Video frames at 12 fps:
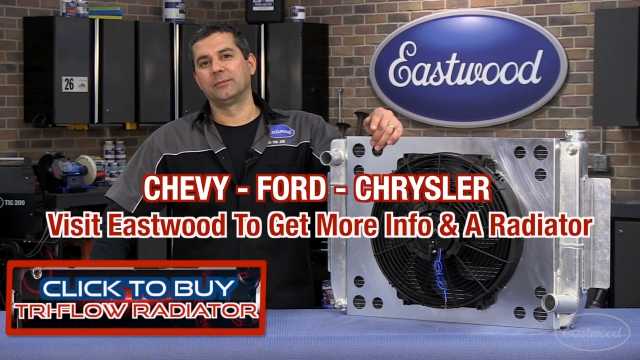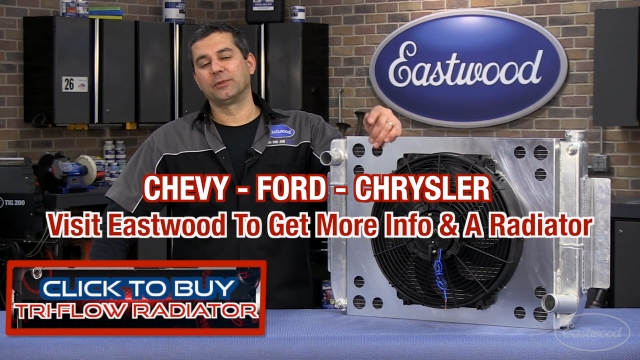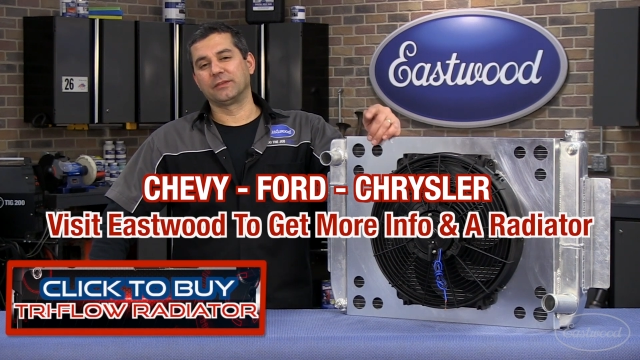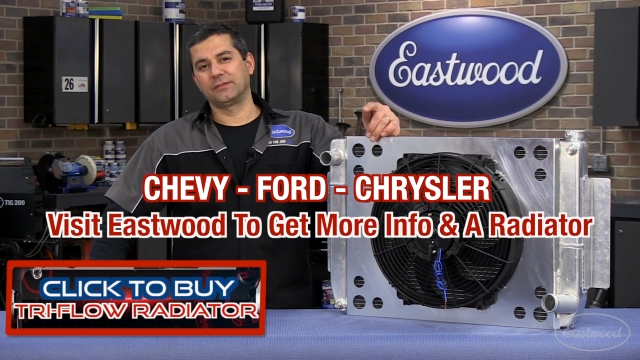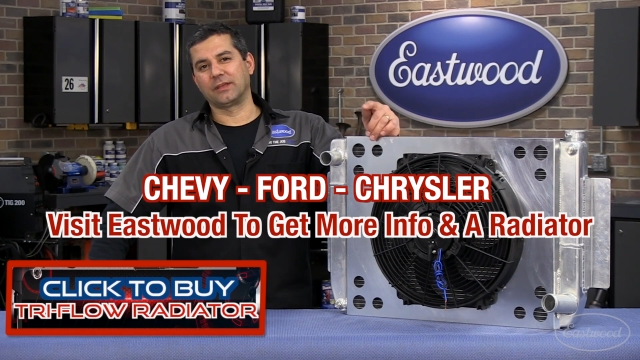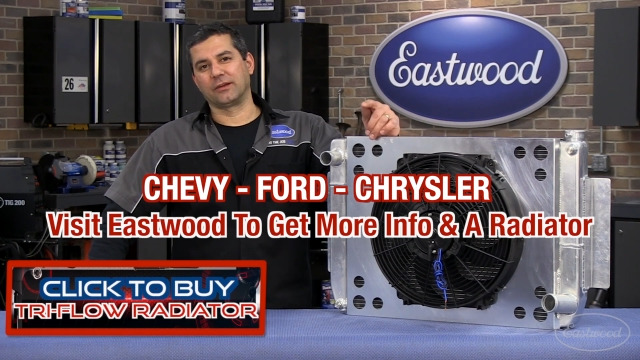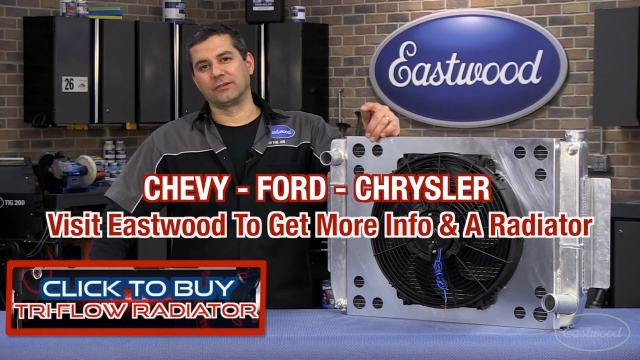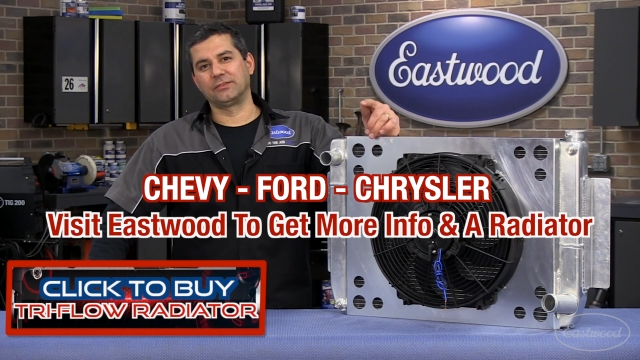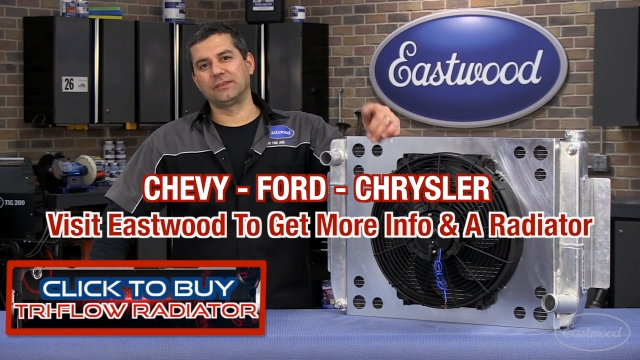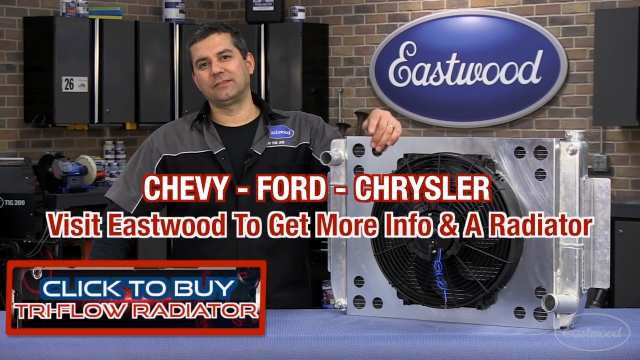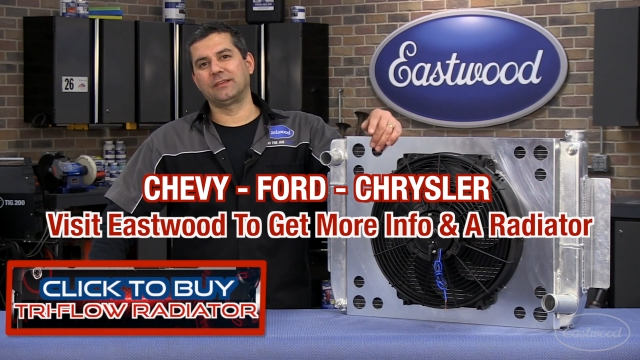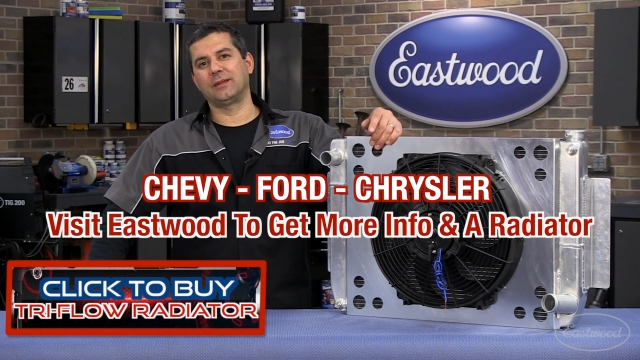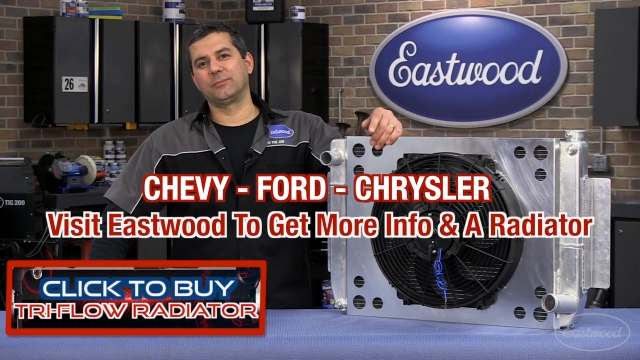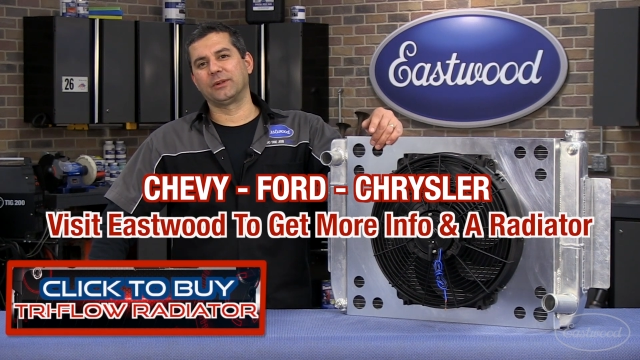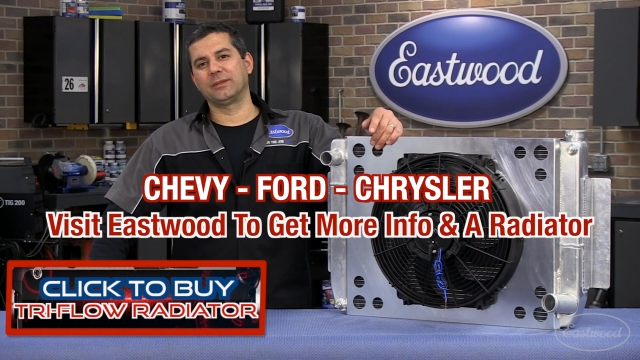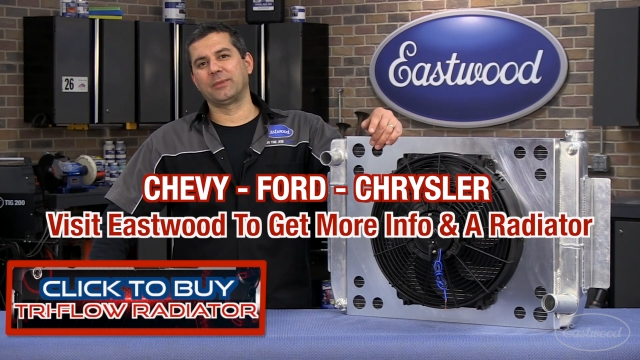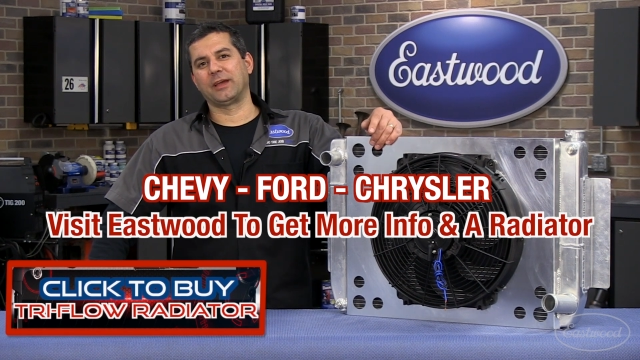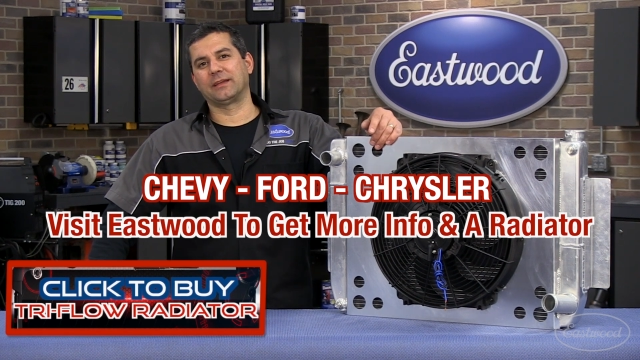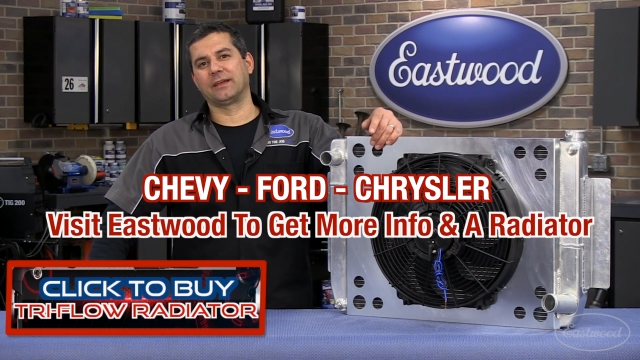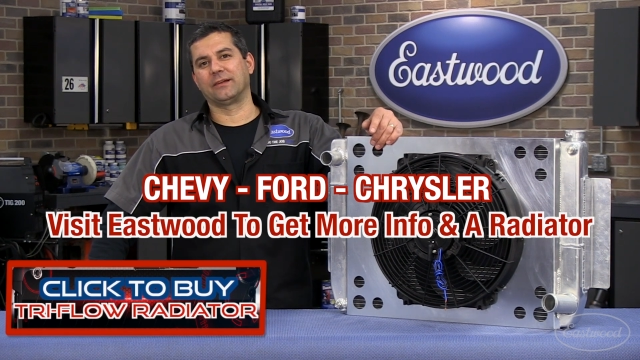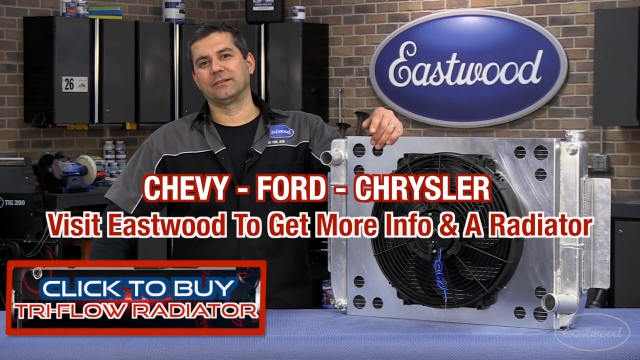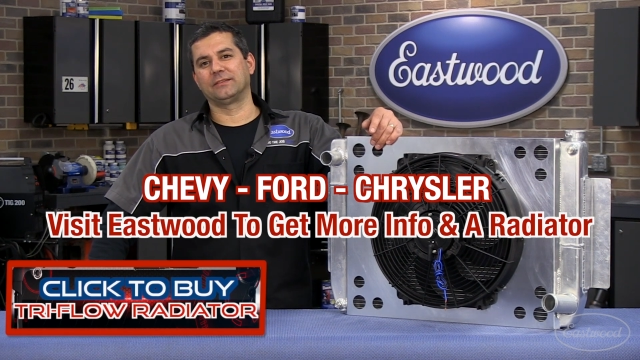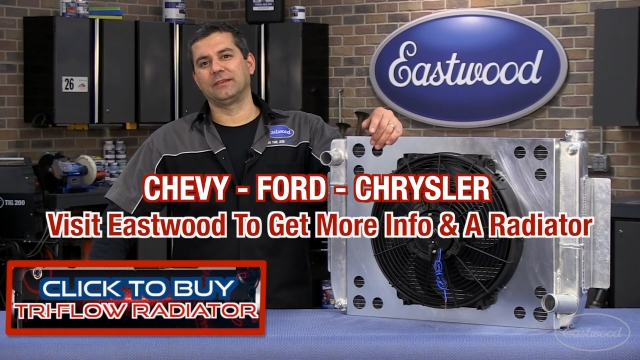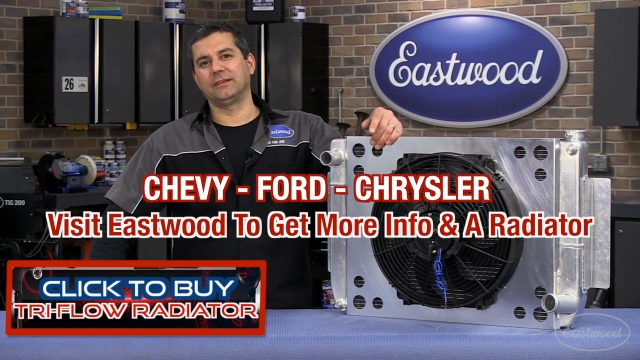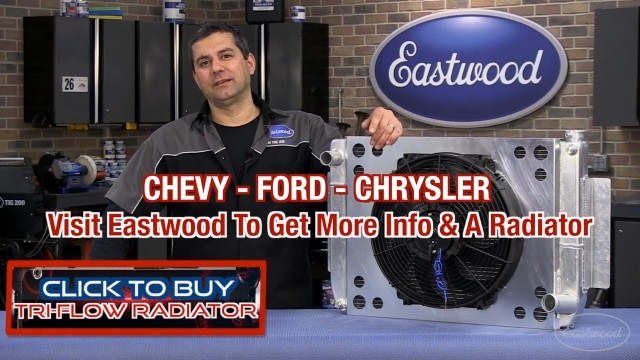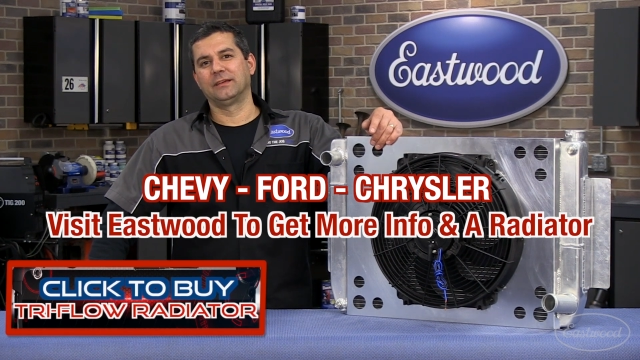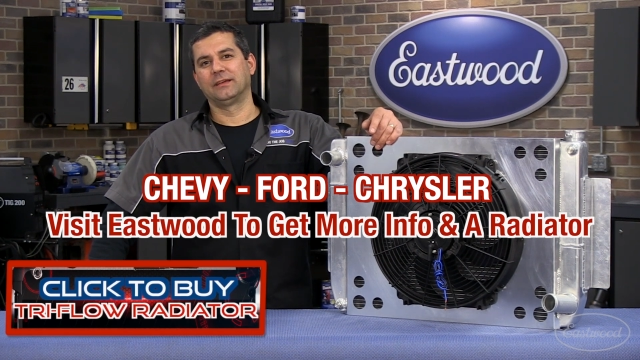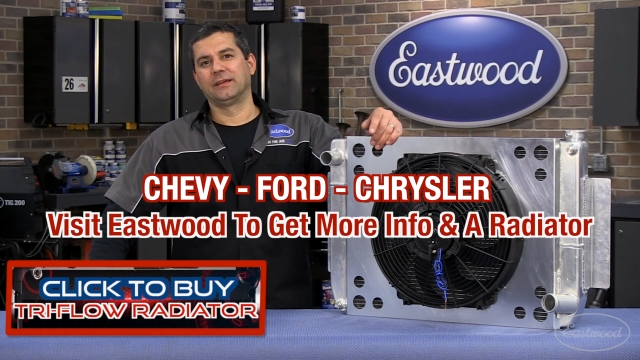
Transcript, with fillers: plus get our 60-day money-back guarantee